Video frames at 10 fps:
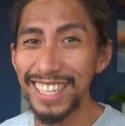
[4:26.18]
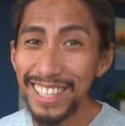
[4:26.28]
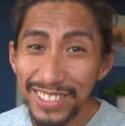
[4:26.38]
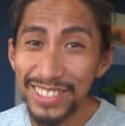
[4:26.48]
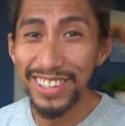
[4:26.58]

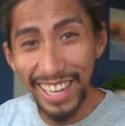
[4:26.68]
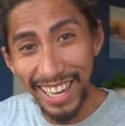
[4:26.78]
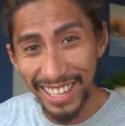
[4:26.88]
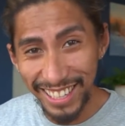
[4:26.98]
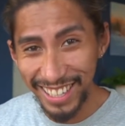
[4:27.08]
No, sorry.
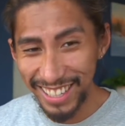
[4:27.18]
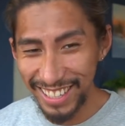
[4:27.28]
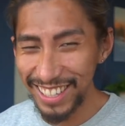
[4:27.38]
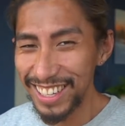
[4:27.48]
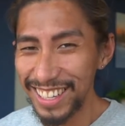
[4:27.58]
Hi.
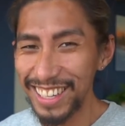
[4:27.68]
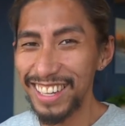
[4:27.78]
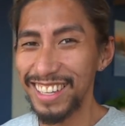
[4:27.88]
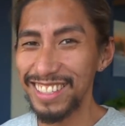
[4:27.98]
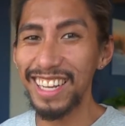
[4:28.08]

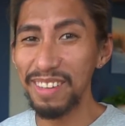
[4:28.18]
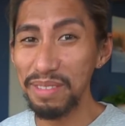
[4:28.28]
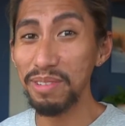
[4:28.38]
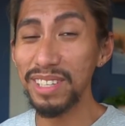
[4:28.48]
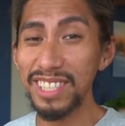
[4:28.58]
So I've
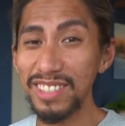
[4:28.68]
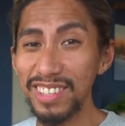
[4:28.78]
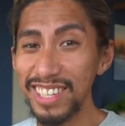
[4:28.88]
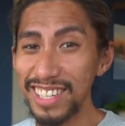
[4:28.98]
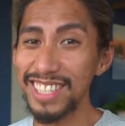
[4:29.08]
been watching you
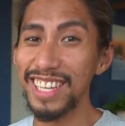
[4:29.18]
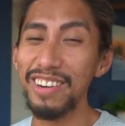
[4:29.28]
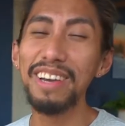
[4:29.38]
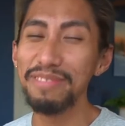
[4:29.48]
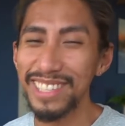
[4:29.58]
three years now.
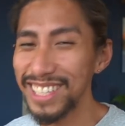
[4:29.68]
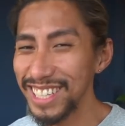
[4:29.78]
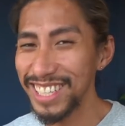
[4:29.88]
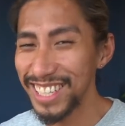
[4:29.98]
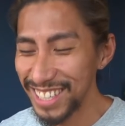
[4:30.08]
Hi, Vinny.